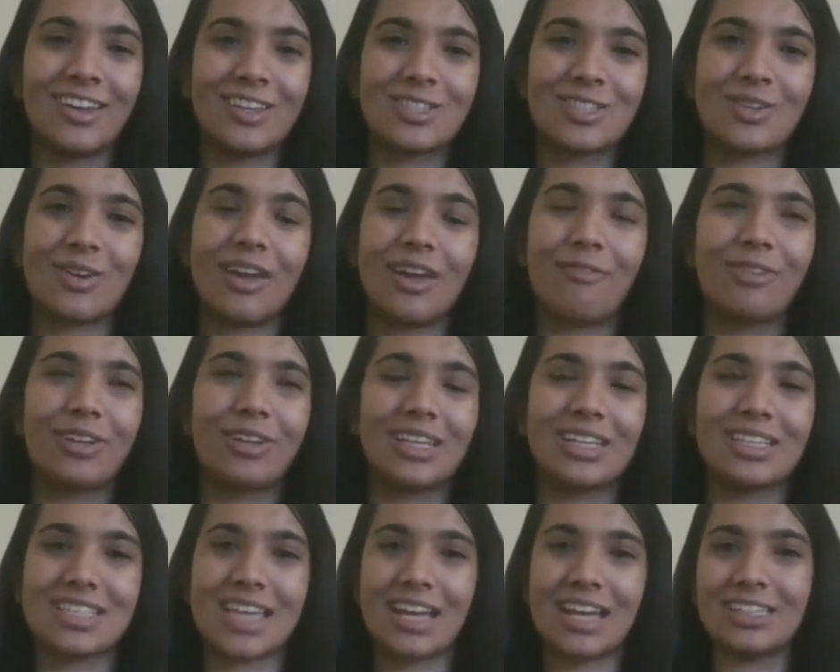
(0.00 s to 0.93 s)
So
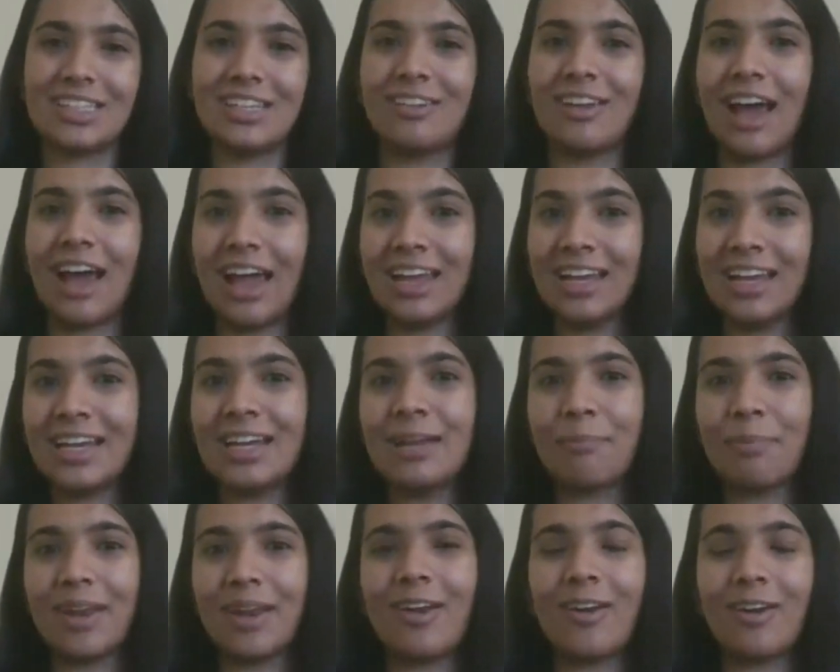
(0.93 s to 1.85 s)
everything is actually highly
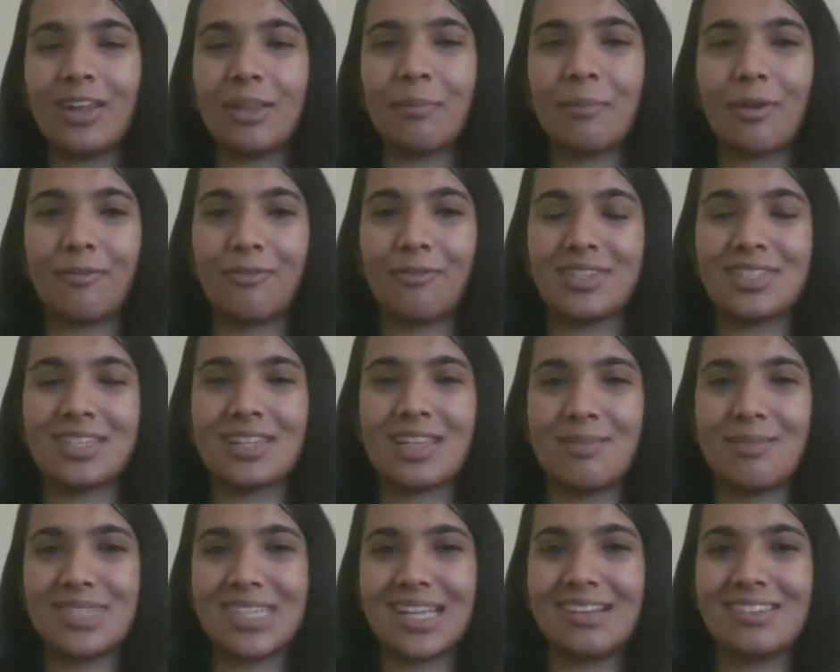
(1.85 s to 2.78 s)
dependent on the professor
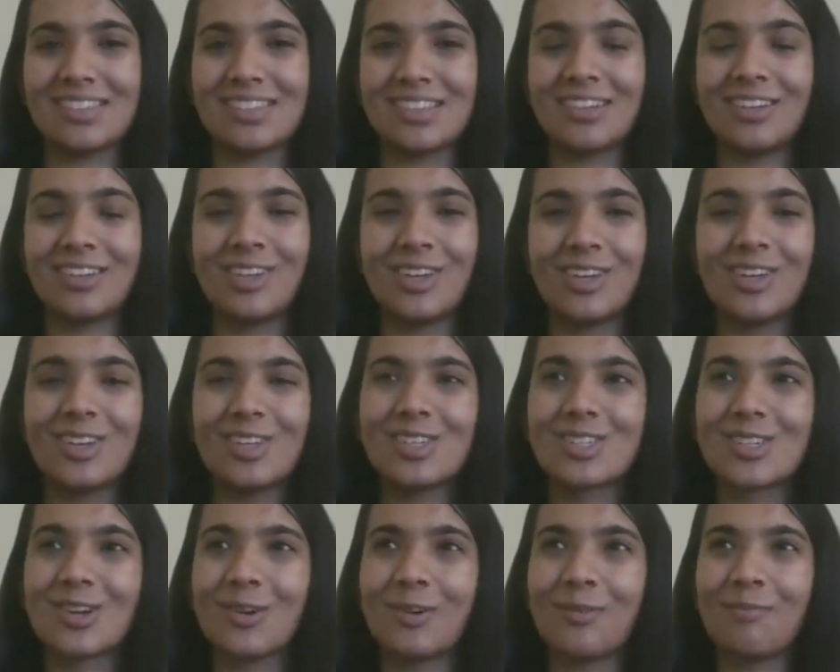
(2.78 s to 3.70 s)
themselves.
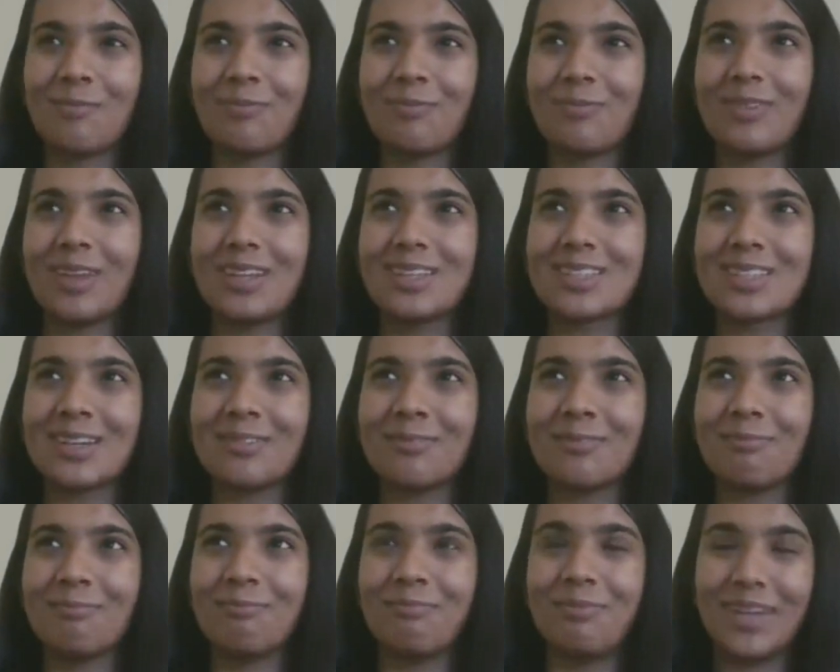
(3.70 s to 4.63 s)
So that's
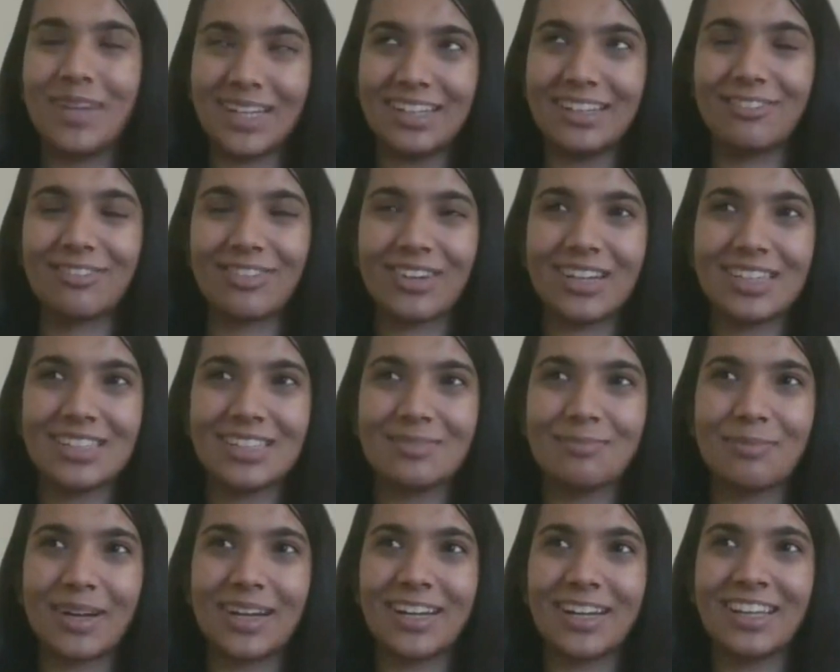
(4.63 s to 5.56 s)
a big difference,
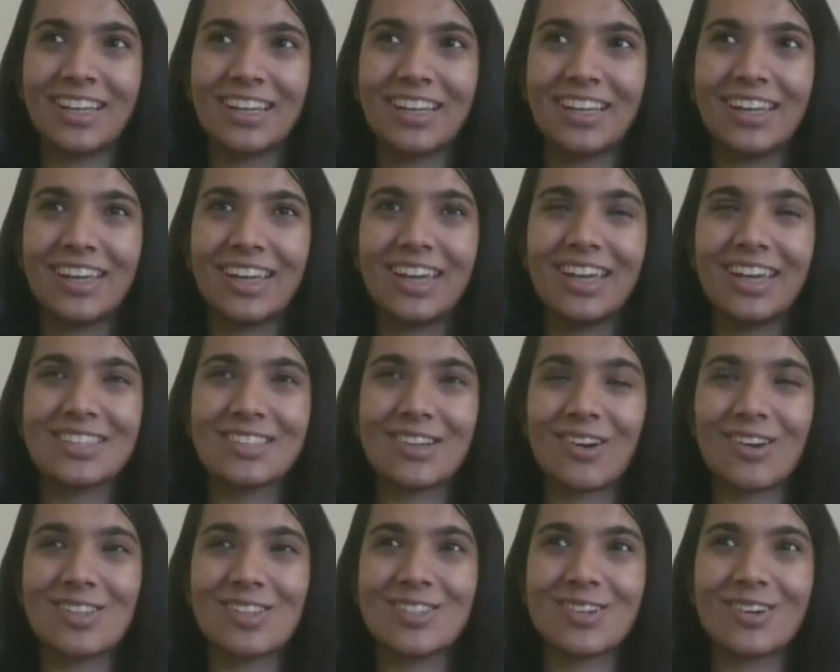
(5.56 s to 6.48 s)
but it's
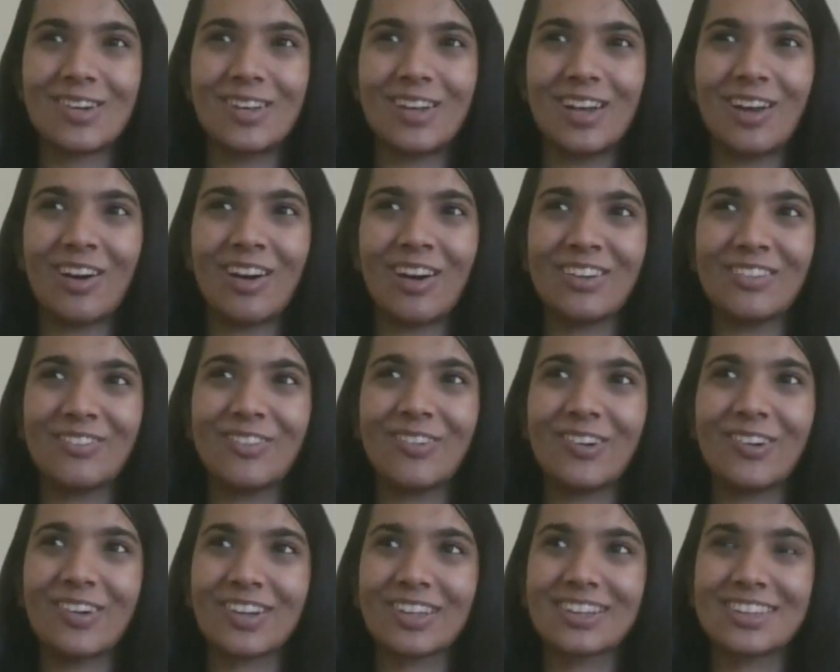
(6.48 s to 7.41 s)
also a lot
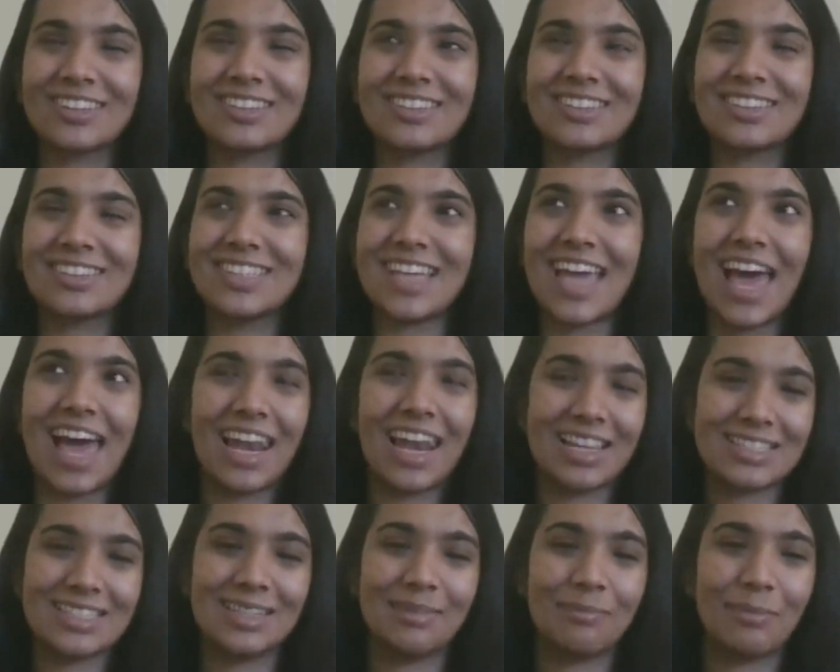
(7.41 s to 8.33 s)
more
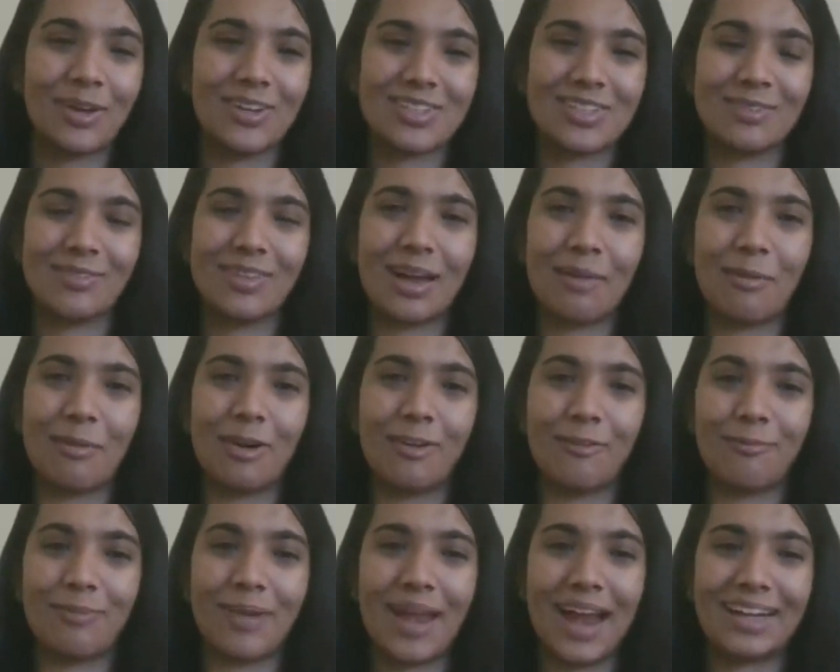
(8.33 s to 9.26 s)
challenging because of the amount
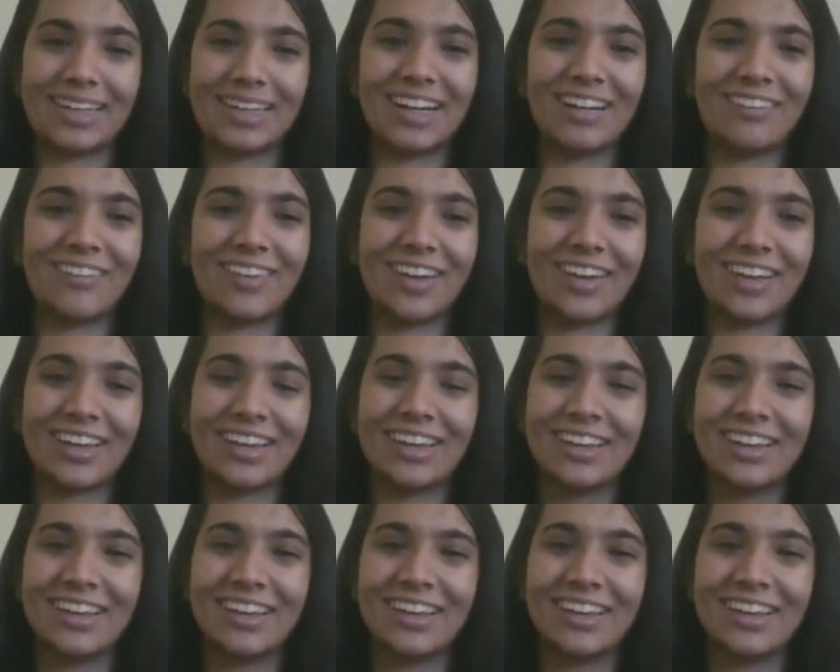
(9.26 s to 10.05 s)
of practical work.